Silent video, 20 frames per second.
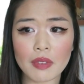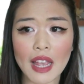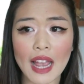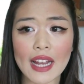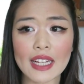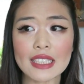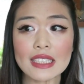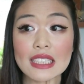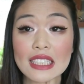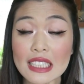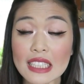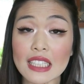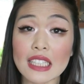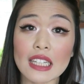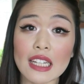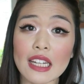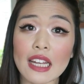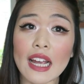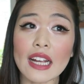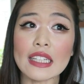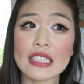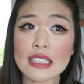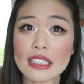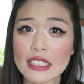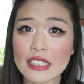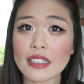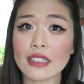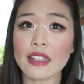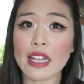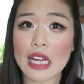I needed it. I
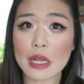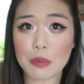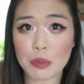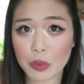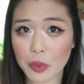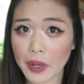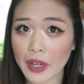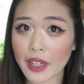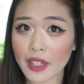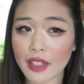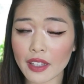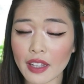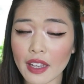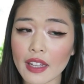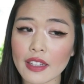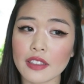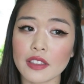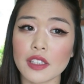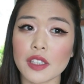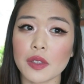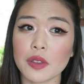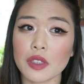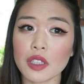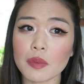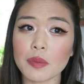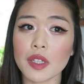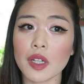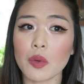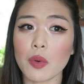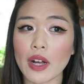needed that break. And so it
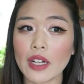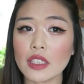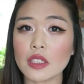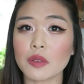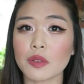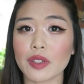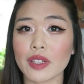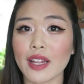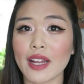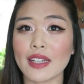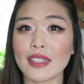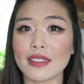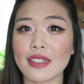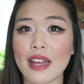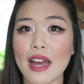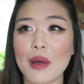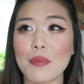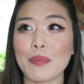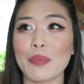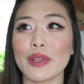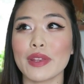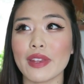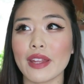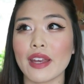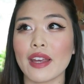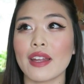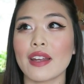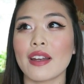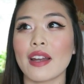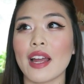took me a while to realize that, but
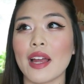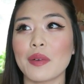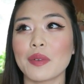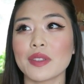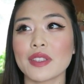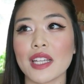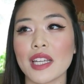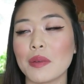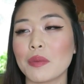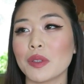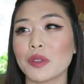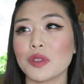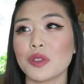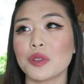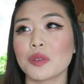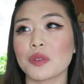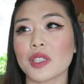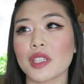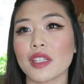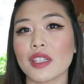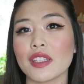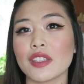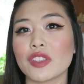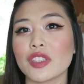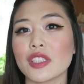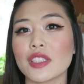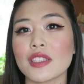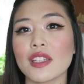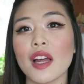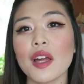then I was able to really
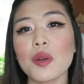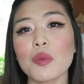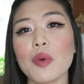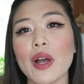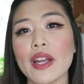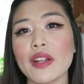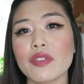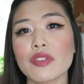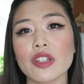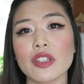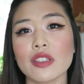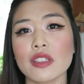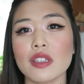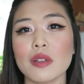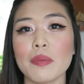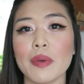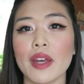just unwind for a little